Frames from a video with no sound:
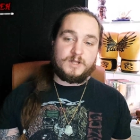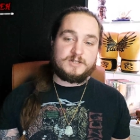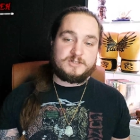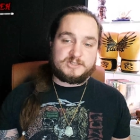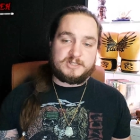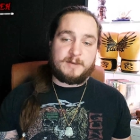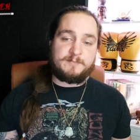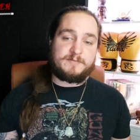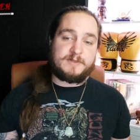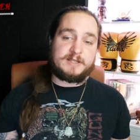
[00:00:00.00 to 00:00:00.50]

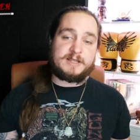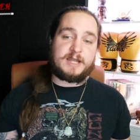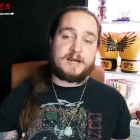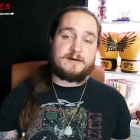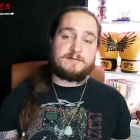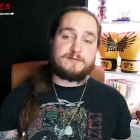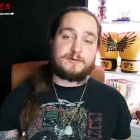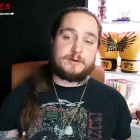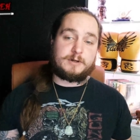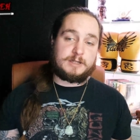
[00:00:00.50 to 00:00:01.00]
Something that
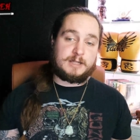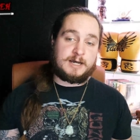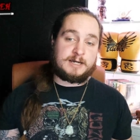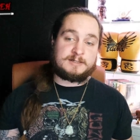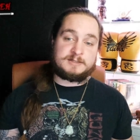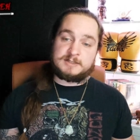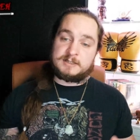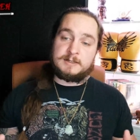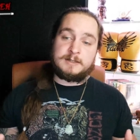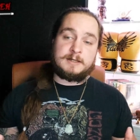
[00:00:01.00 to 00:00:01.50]
I've
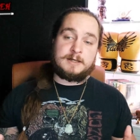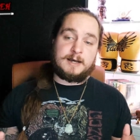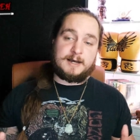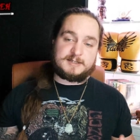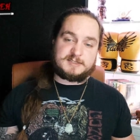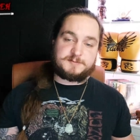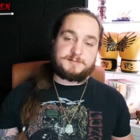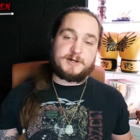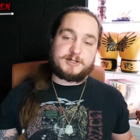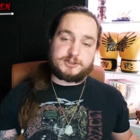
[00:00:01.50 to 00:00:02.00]
realized,
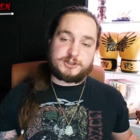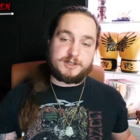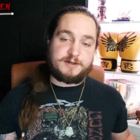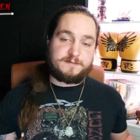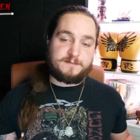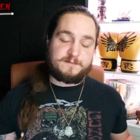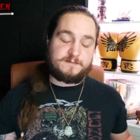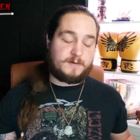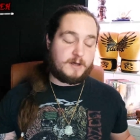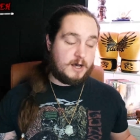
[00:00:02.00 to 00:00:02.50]
especially
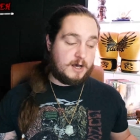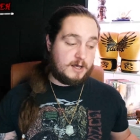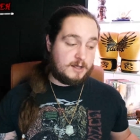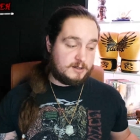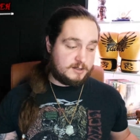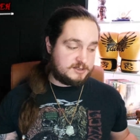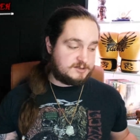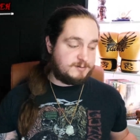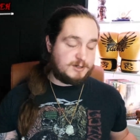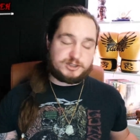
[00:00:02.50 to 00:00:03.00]
uh,
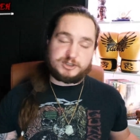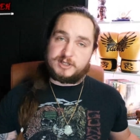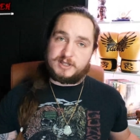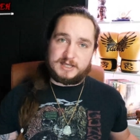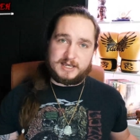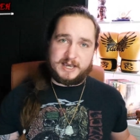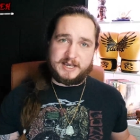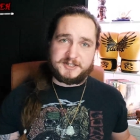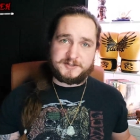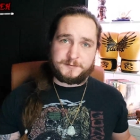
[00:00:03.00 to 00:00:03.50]
especially the
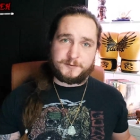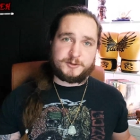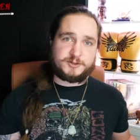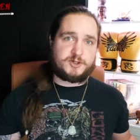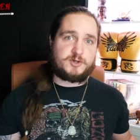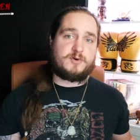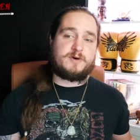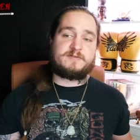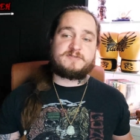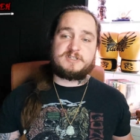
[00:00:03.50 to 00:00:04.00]
case for his
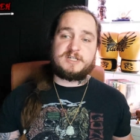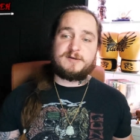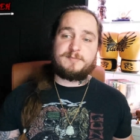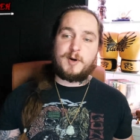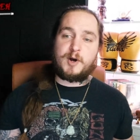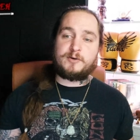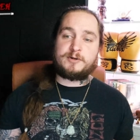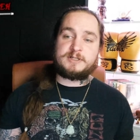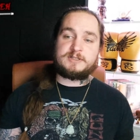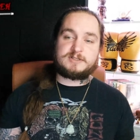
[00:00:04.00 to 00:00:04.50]
UFC
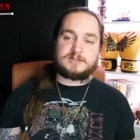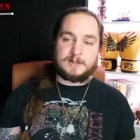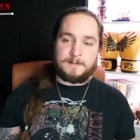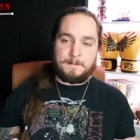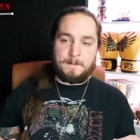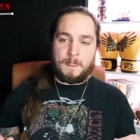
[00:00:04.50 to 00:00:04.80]
opponents,